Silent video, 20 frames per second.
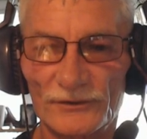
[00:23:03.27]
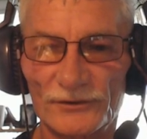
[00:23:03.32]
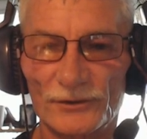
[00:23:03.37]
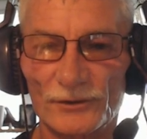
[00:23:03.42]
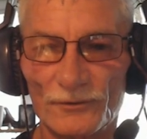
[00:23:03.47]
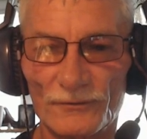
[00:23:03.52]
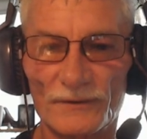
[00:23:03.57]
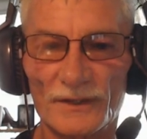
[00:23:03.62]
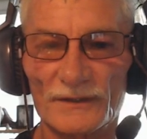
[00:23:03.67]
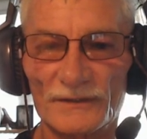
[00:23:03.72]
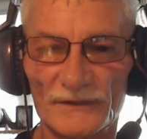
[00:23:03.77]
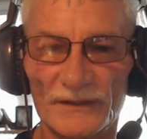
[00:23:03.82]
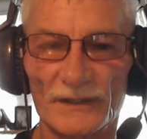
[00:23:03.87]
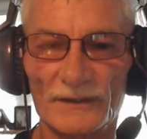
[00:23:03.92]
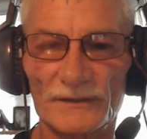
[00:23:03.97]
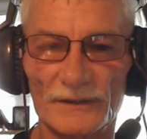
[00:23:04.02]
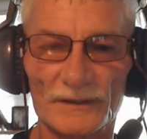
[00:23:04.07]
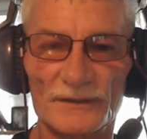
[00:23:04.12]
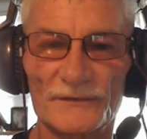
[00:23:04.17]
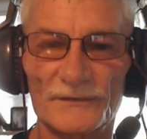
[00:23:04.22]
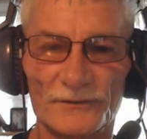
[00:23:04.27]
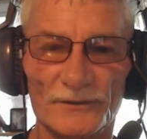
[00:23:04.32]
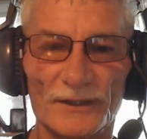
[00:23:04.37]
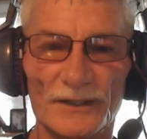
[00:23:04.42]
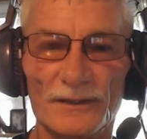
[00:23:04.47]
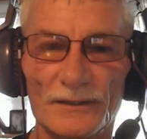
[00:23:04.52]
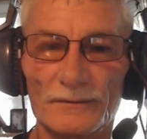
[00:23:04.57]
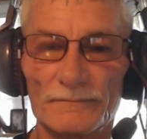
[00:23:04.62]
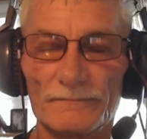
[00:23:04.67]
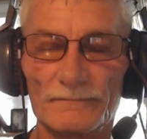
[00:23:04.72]
truth that sets us
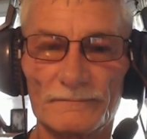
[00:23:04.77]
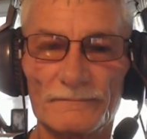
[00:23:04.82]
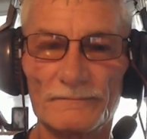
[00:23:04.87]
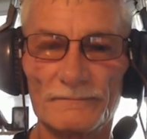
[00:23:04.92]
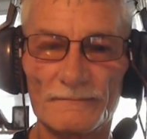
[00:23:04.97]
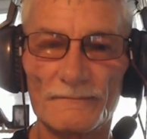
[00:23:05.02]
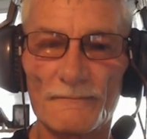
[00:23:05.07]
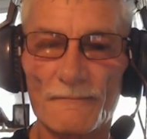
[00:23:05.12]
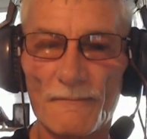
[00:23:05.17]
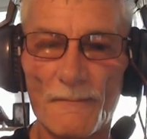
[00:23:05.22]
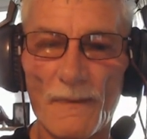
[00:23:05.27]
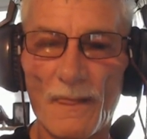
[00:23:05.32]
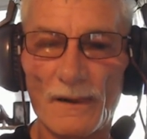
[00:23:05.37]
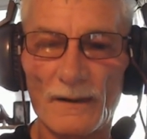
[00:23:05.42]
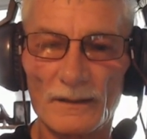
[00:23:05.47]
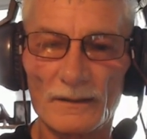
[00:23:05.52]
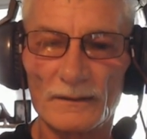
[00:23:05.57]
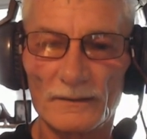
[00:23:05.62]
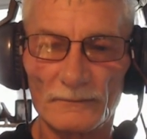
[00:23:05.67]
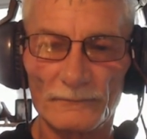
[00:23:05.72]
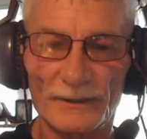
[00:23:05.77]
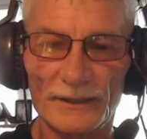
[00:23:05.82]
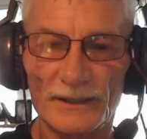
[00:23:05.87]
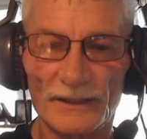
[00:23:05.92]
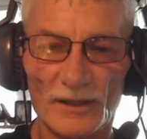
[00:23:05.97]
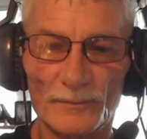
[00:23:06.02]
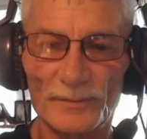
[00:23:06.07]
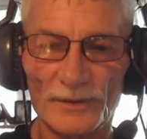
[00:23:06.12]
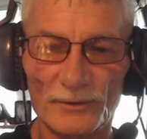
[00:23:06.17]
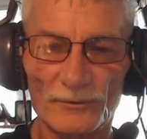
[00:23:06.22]
free. We
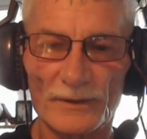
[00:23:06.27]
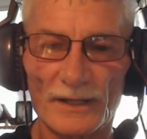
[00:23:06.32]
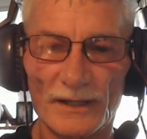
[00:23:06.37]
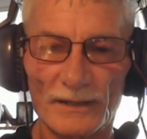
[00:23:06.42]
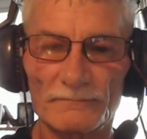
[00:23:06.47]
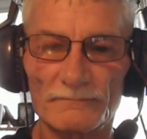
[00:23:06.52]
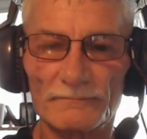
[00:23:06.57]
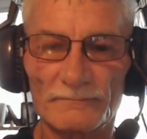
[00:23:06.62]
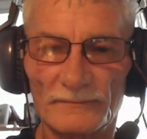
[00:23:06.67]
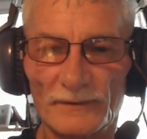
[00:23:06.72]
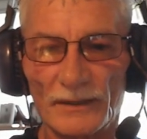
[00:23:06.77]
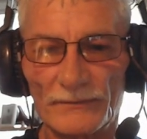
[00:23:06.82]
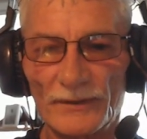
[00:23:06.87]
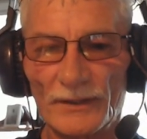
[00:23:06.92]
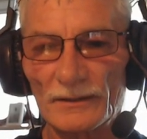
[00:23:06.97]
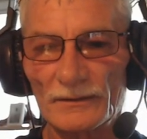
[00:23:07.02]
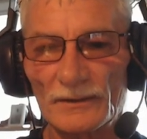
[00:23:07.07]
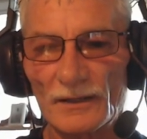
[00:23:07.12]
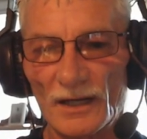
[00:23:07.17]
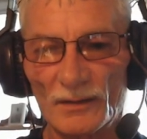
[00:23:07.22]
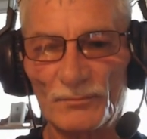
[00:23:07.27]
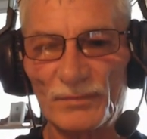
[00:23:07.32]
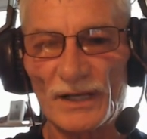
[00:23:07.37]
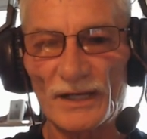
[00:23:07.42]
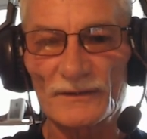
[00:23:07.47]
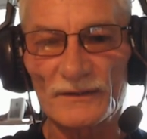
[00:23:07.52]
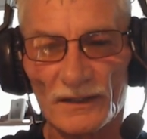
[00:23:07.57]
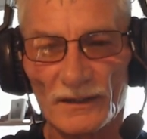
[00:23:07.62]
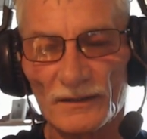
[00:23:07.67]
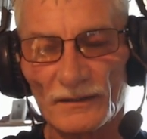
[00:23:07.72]
can help you with that. Love you. God
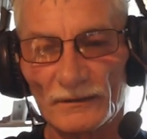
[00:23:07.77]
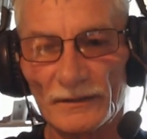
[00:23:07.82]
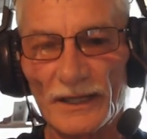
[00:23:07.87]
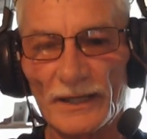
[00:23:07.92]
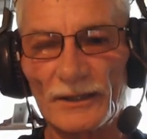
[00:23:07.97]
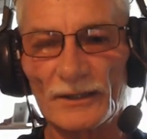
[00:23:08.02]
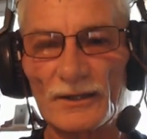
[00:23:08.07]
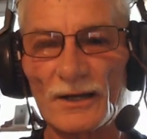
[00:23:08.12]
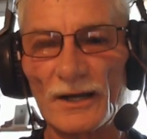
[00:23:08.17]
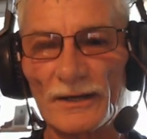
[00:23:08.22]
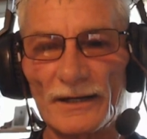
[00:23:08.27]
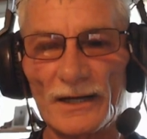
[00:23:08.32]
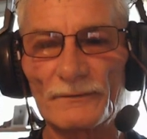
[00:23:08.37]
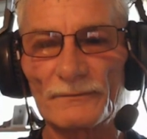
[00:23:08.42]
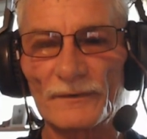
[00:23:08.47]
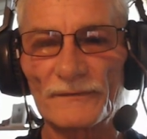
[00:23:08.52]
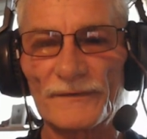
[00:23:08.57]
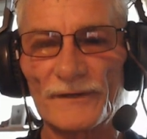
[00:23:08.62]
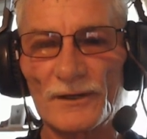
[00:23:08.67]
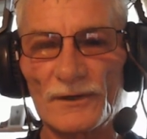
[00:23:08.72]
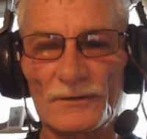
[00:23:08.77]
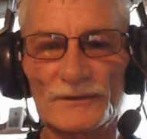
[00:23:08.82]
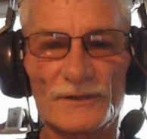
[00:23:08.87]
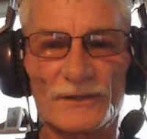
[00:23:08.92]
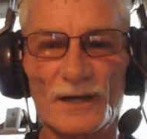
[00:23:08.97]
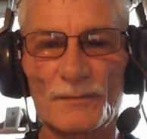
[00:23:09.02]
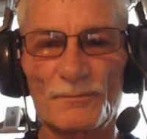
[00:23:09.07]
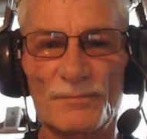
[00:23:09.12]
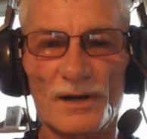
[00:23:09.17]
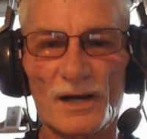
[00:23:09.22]
bless. Light of God never fails.
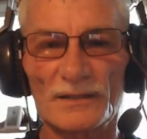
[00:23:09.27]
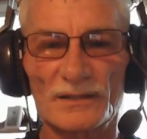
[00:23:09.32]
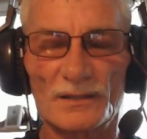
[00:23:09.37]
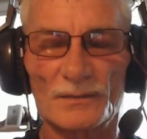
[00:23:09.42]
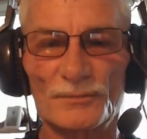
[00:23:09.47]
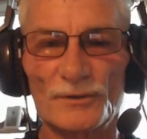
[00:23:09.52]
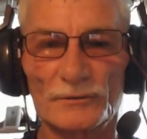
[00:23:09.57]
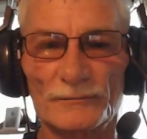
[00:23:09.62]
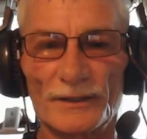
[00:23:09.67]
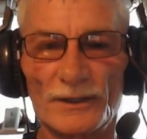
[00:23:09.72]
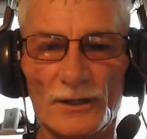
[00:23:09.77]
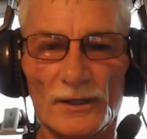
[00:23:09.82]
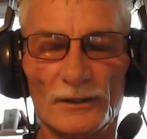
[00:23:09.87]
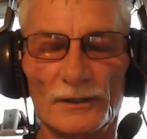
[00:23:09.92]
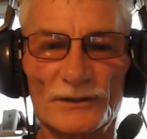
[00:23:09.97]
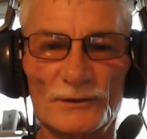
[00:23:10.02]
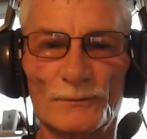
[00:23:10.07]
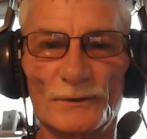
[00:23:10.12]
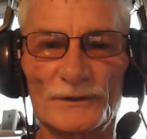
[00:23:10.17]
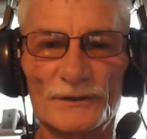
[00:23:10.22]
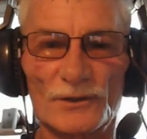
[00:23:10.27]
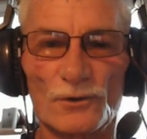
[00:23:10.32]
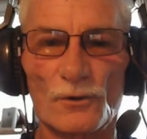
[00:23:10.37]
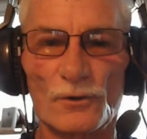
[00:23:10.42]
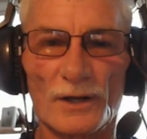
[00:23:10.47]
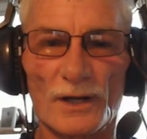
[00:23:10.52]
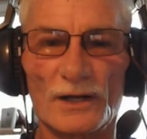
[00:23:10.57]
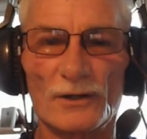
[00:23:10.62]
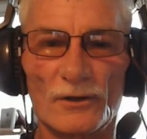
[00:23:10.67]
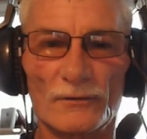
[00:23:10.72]
Not possible. Regardless of what's
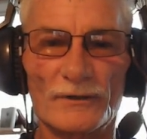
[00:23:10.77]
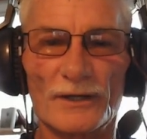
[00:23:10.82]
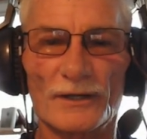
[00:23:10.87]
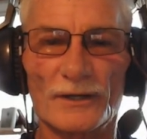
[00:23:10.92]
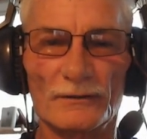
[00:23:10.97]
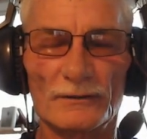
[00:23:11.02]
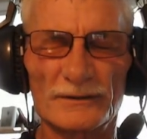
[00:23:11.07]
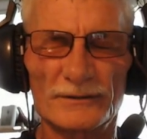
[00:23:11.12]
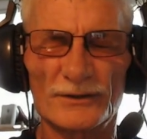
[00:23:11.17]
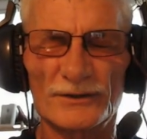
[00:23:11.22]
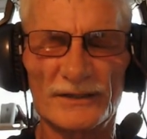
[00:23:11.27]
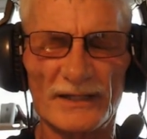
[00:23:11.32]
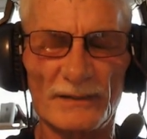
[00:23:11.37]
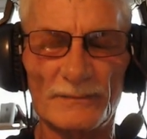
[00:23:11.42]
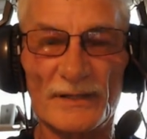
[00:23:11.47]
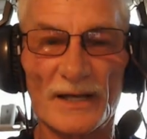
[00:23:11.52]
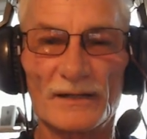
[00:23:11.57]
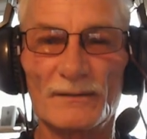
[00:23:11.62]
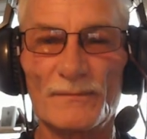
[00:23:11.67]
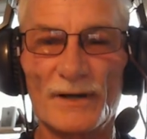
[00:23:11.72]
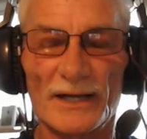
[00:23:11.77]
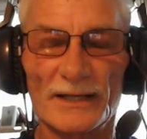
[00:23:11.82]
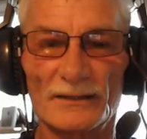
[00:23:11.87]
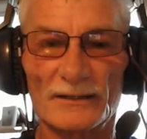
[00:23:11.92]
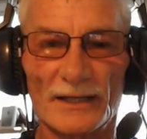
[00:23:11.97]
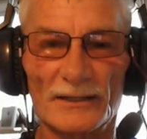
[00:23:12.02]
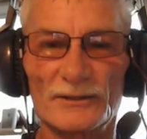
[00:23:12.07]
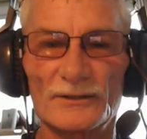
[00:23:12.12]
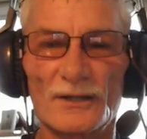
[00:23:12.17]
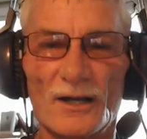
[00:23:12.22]
going on out there, just keep that in
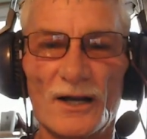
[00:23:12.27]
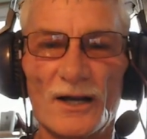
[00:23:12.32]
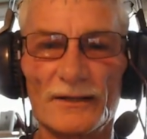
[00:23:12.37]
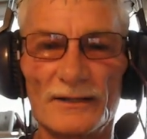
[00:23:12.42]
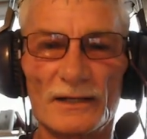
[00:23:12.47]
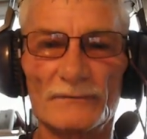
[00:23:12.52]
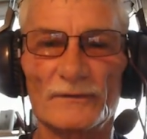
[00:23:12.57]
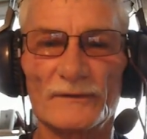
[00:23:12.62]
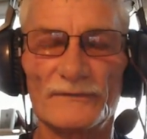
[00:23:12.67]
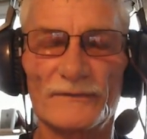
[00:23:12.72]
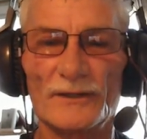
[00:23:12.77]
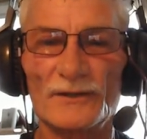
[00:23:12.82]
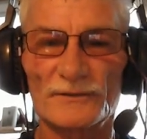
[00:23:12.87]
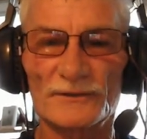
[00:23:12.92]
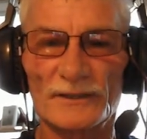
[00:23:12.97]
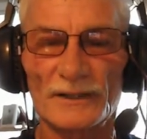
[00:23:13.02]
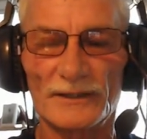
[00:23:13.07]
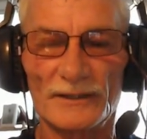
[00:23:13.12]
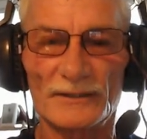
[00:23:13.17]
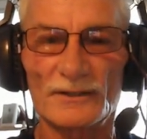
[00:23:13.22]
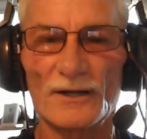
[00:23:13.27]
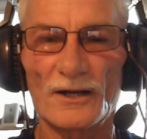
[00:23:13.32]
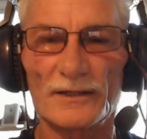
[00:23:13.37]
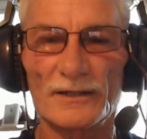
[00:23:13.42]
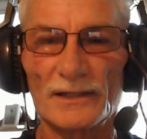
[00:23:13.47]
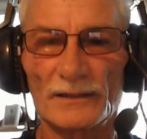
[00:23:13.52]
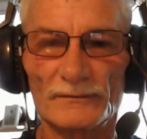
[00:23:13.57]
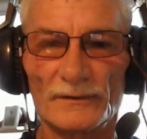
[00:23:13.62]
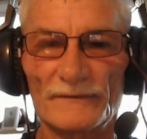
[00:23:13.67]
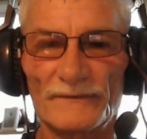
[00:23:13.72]
mind. Light of God never fails. Light of
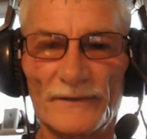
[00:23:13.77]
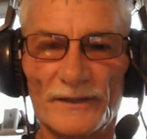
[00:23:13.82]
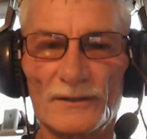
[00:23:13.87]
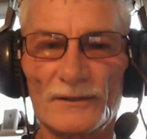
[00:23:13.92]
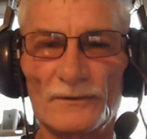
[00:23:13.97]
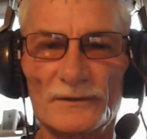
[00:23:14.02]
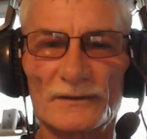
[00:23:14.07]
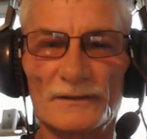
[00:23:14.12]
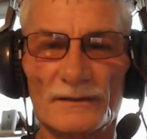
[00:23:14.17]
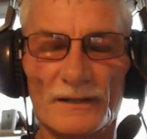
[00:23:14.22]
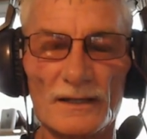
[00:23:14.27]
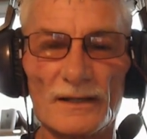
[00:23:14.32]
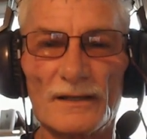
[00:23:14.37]
God never fails.